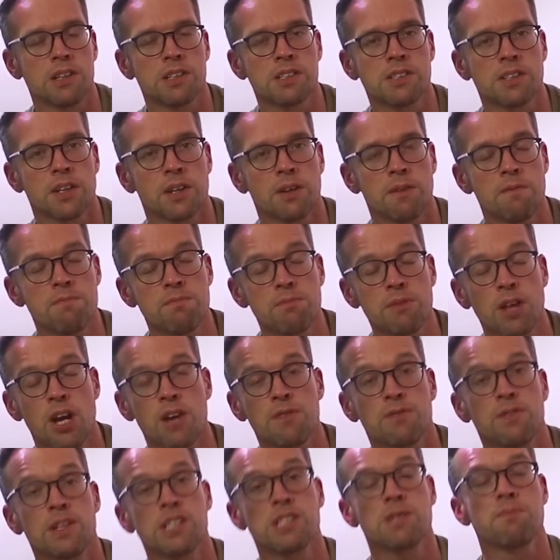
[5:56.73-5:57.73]
So
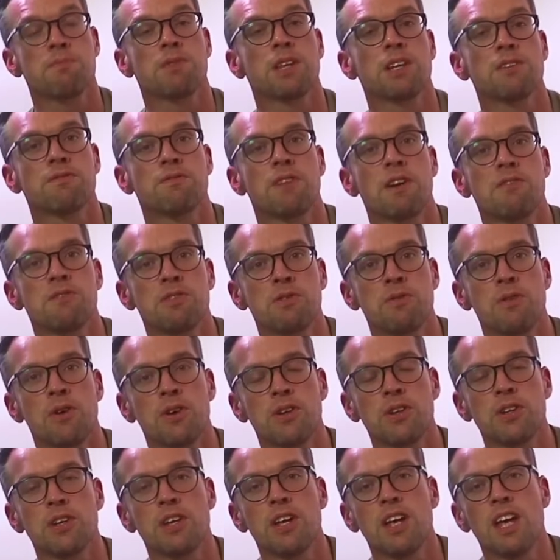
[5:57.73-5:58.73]
hopefully something for
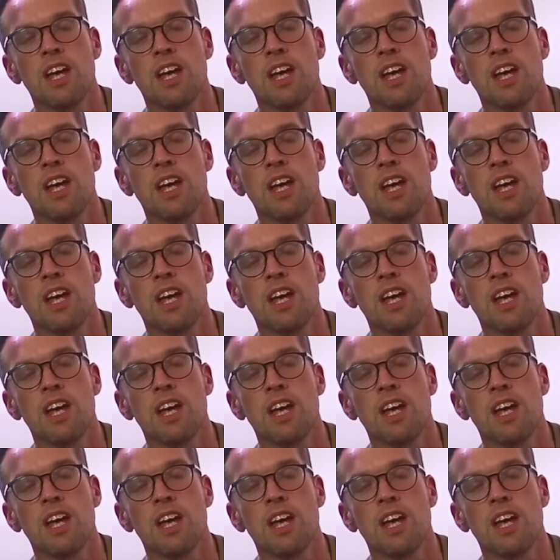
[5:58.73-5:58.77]
everyone.